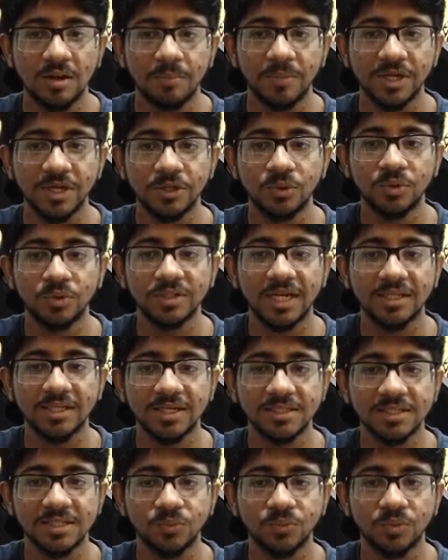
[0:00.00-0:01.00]
But note that there
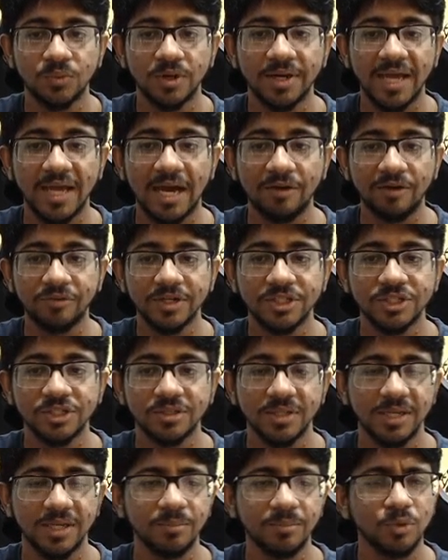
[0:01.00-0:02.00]
is this word
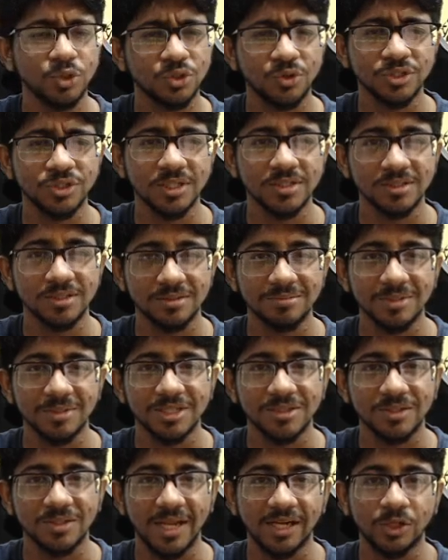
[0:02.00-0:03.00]
average. In most questions,
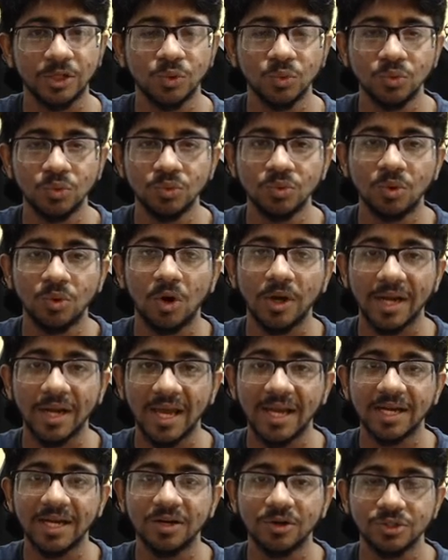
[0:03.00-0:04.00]
it's like 2 or
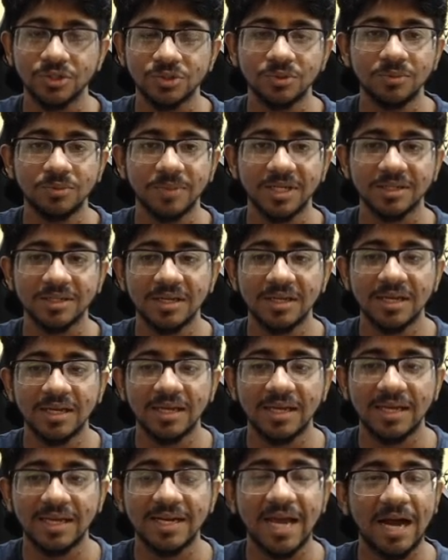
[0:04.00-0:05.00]
N or so, but
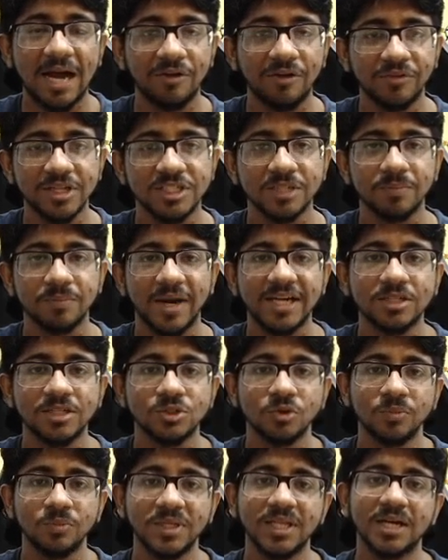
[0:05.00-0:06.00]
in average, it might
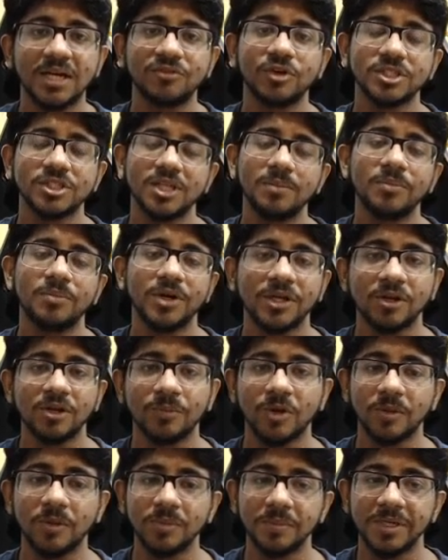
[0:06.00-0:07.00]
so be that for some particular
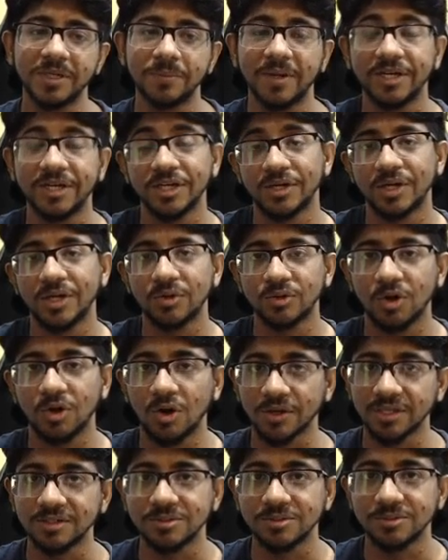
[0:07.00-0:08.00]
problem, it might turn out
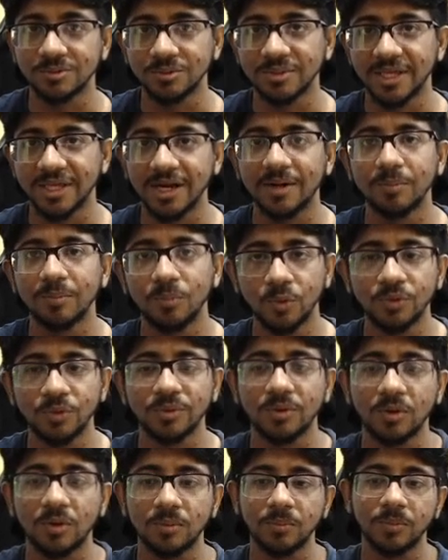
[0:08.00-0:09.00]
log N. So there are more
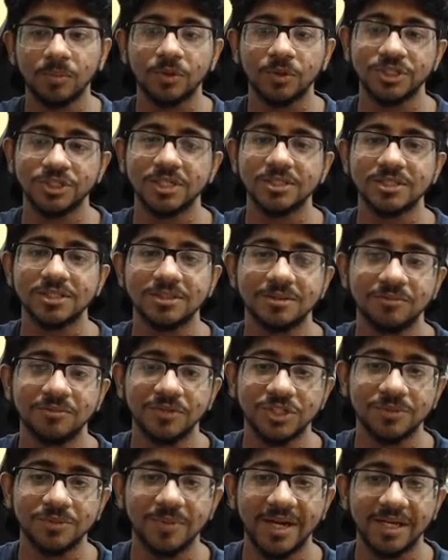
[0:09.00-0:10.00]
questions
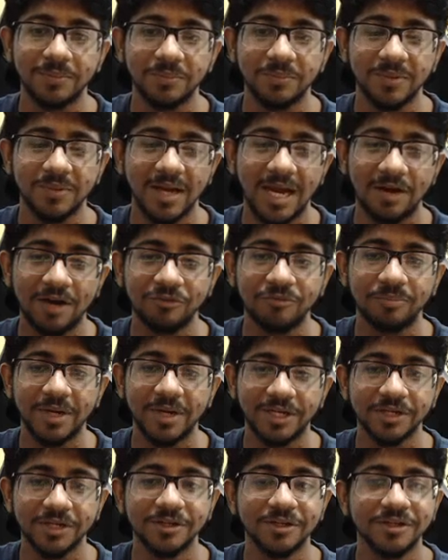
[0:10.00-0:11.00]
which might have
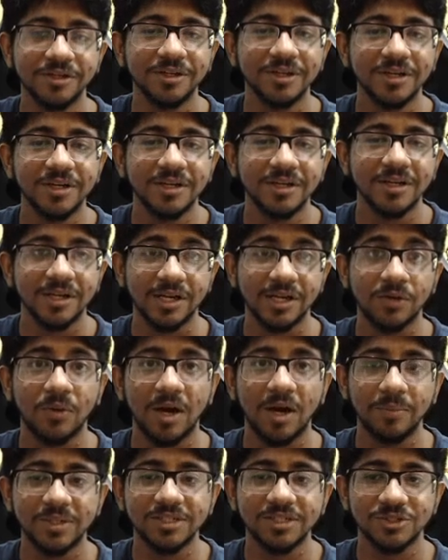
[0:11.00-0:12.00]
better
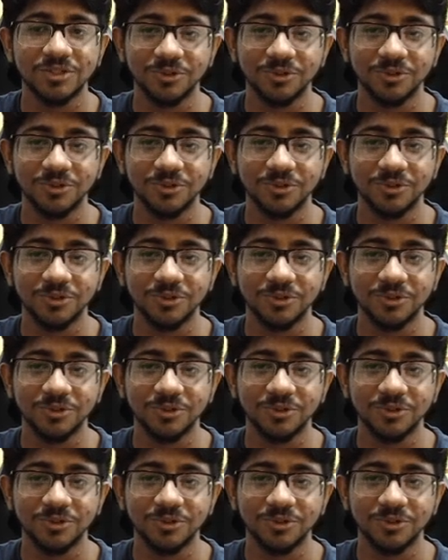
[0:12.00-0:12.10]
requirements.